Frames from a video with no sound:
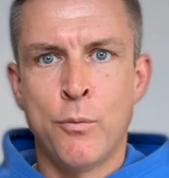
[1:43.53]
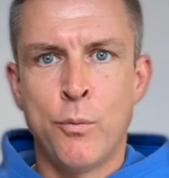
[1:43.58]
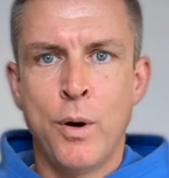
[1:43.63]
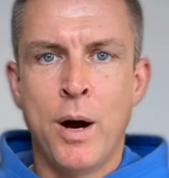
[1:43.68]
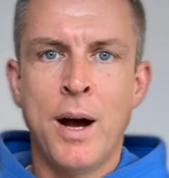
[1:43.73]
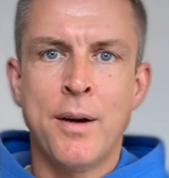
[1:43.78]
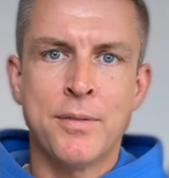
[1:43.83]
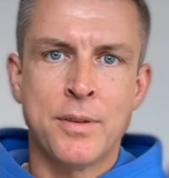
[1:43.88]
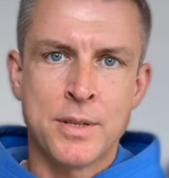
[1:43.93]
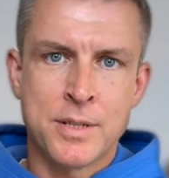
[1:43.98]

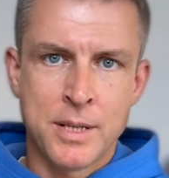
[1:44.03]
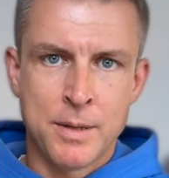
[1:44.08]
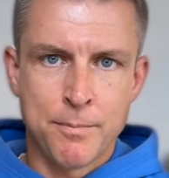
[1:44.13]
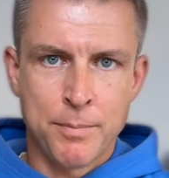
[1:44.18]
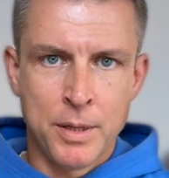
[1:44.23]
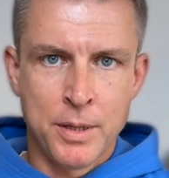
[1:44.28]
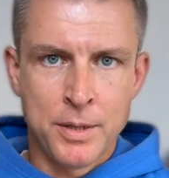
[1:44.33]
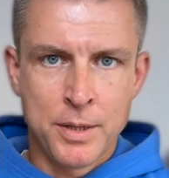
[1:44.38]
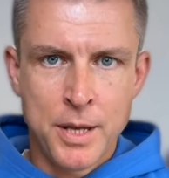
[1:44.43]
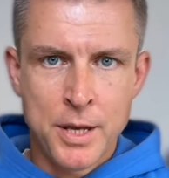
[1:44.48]
after the
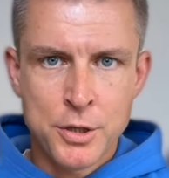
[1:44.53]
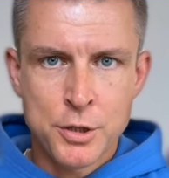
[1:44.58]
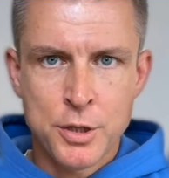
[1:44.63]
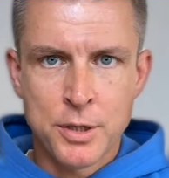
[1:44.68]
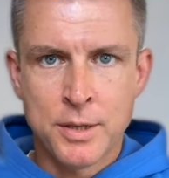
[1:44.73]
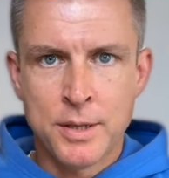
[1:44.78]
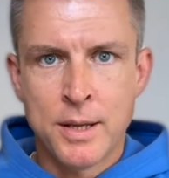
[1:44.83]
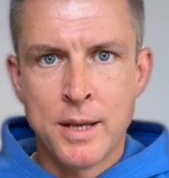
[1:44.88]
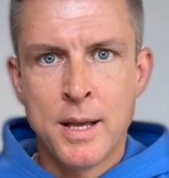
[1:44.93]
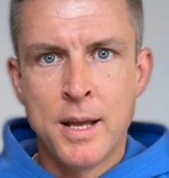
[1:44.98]

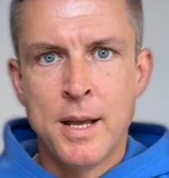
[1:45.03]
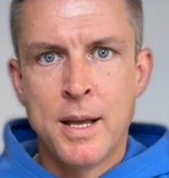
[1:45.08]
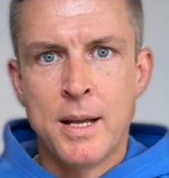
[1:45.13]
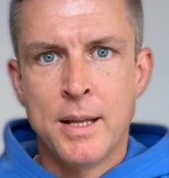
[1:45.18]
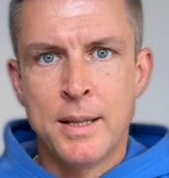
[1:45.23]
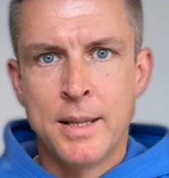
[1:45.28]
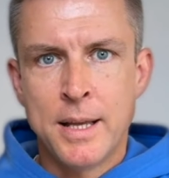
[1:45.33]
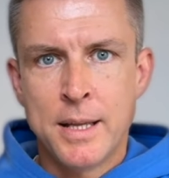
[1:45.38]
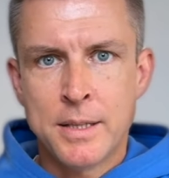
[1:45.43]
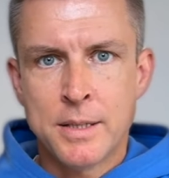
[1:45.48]
implantation,
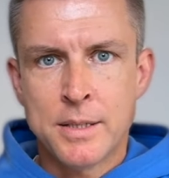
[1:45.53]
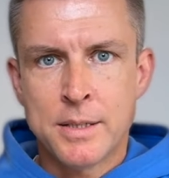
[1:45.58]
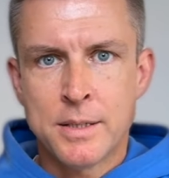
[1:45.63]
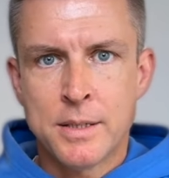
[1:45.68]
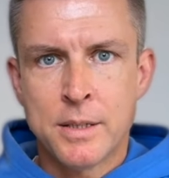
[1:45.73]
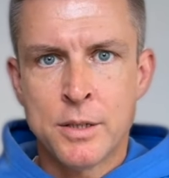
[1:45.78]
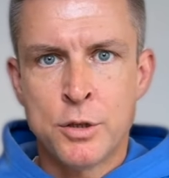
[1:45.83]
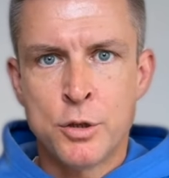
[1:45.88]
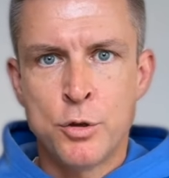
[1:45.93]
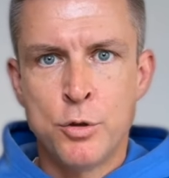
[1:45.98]
lens
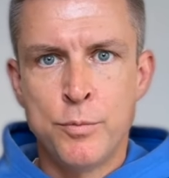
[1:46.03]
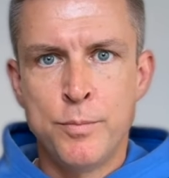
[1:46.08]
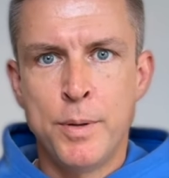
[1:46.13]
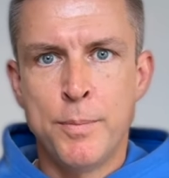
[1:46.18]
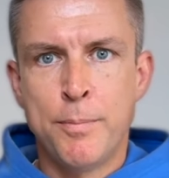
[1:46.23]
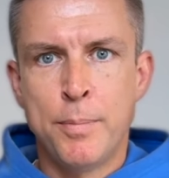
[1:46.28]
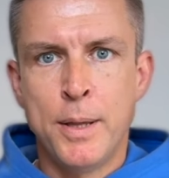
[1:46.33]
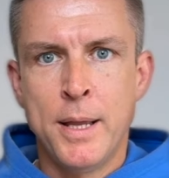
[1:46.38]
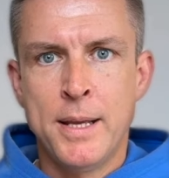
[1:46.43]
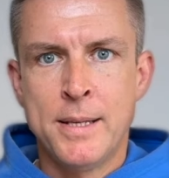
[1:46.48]
should be
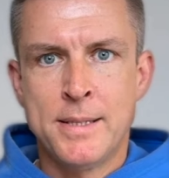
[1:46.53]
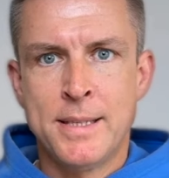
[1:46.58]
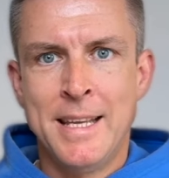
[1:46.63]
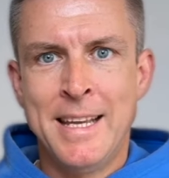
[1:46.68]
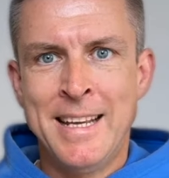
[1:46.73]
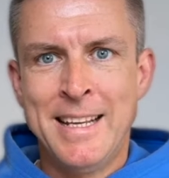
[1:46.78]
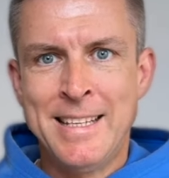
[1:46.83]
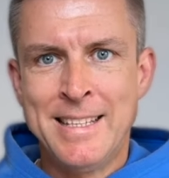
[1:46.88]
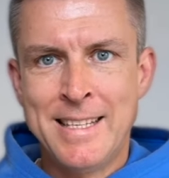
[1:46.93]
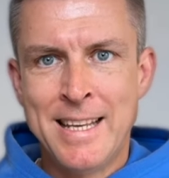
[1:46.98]
placed
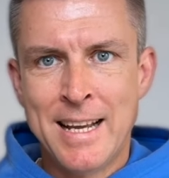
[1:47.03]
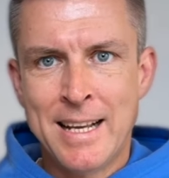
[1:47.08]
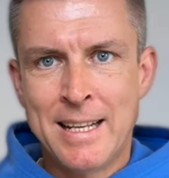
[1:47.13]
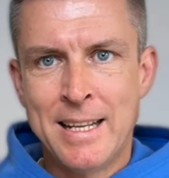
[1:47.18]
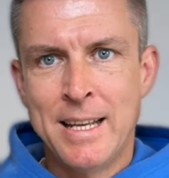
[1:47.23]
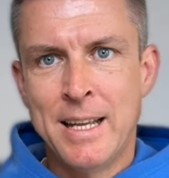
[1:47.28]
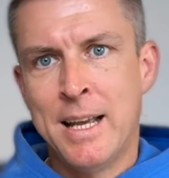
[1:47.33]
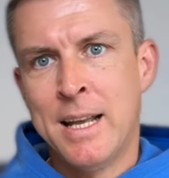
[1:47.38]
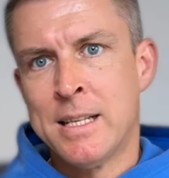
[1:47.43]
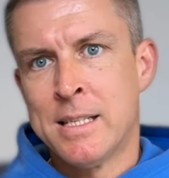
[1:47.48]

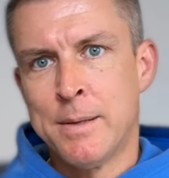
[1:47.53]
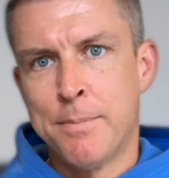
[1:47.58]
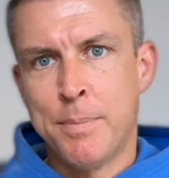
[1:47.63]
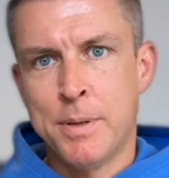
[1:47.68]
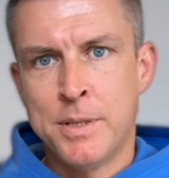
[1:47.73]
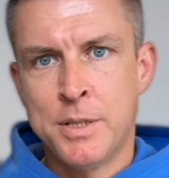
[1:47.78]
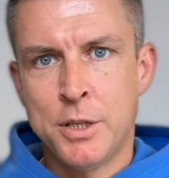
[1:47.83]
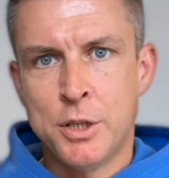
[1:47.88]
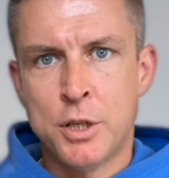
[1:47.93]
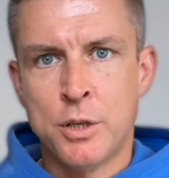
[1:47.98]
exactly in the
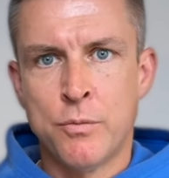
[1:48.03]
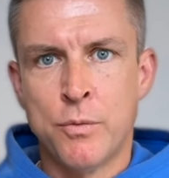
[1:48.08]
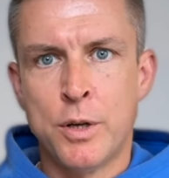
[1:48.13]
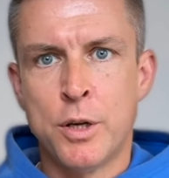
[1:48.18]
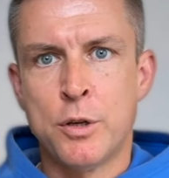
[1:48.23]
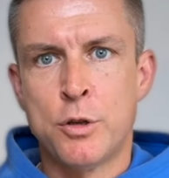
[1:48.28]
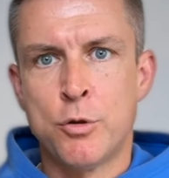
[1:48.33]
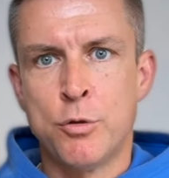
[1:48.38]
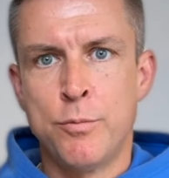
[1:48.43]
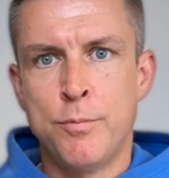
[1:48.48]
position where
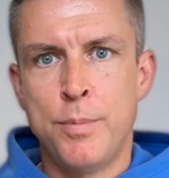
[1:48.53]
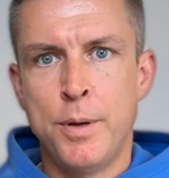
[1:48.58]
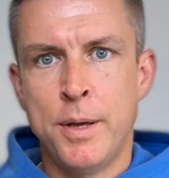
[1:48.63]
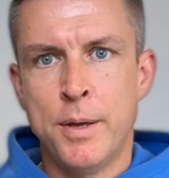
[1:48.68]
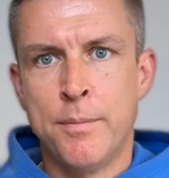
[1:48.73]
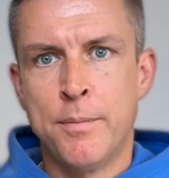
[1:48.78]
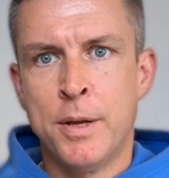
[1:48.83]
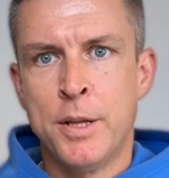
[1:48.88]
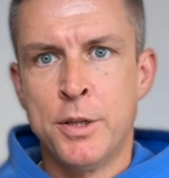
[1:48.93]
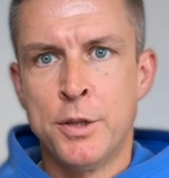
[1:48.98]
it should
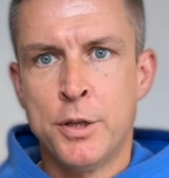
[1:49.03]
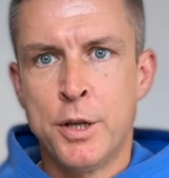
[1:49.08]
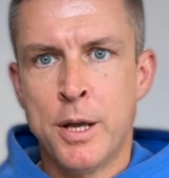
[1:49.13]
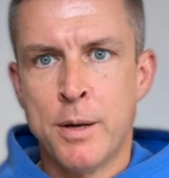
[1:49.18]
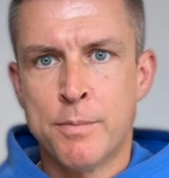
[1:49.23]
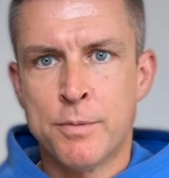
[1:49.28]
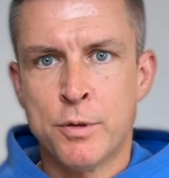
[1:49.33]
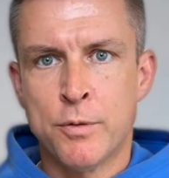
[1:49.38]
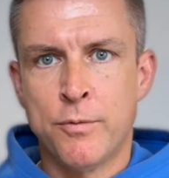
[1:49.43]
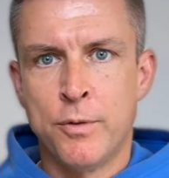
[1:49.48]
be in
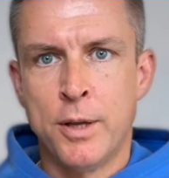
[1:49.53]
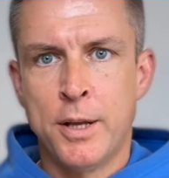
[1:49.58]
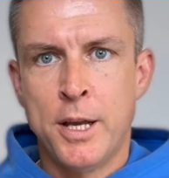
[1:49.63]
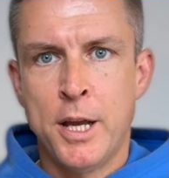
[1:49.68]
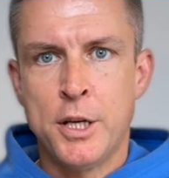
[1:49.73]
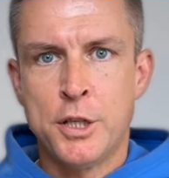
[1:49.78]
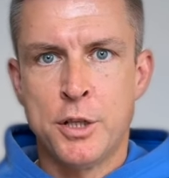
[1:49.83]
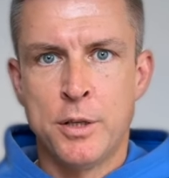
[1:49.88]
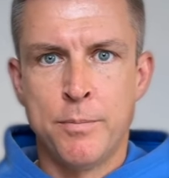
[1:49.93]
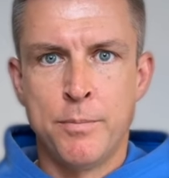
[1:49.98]
terms of
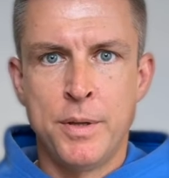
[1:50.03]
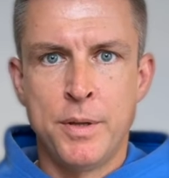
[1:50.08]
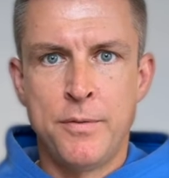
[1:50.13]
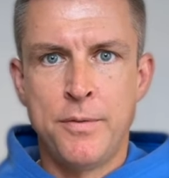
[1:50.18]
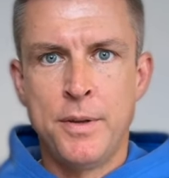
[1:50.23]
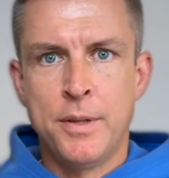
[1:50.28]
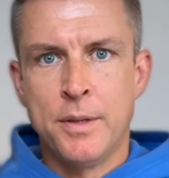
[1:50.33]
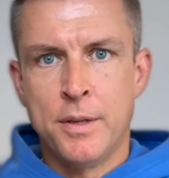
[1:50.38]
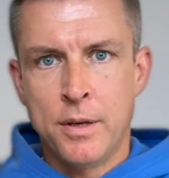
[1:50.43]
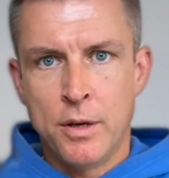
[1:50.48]
location
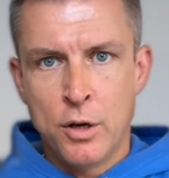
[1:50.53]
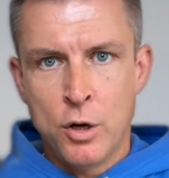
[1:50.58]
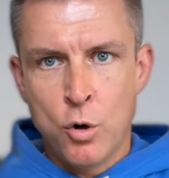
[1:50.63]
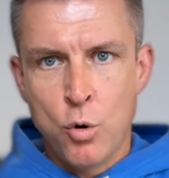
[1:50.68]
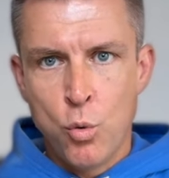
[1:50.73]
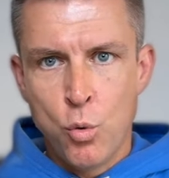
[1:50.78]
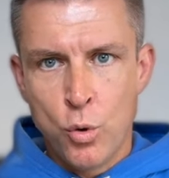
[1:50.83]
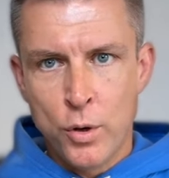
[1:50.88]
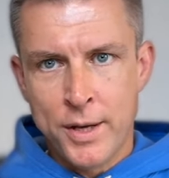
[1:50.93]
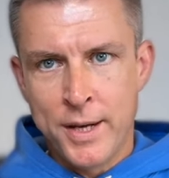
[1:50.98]
between
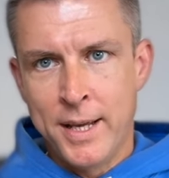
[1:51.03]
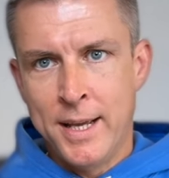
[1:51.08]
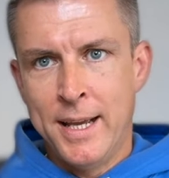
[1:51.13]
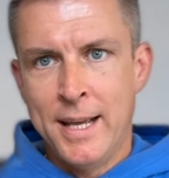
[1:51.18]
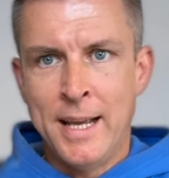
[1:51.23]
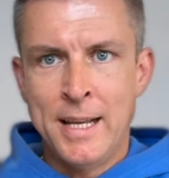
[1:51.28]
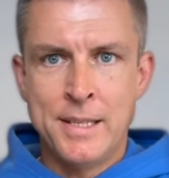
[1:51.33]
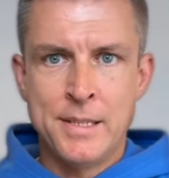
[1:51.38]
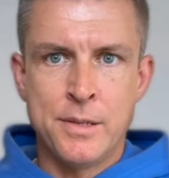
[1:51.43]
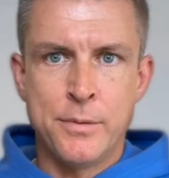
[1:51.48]
cornea
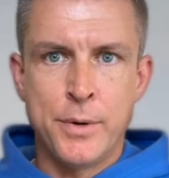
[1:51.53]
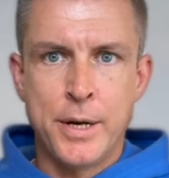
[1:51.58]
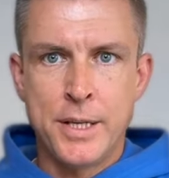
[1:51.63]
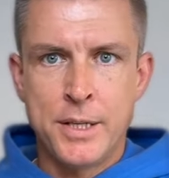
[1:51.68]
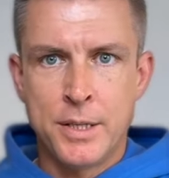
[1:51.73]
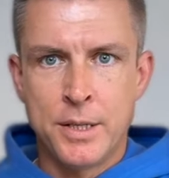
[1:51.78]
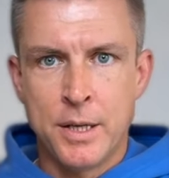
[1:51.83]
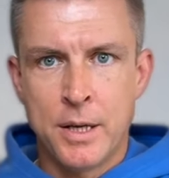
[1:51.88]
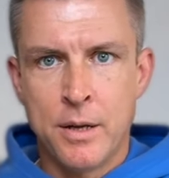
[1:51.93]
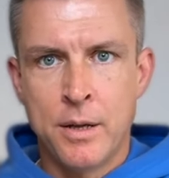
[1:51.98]
and the
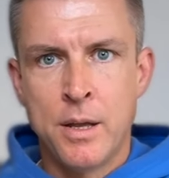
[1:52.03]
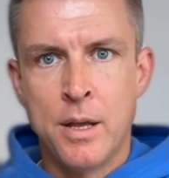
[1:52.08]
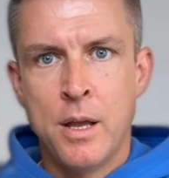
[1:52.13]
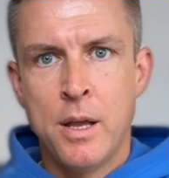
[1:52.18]
retina,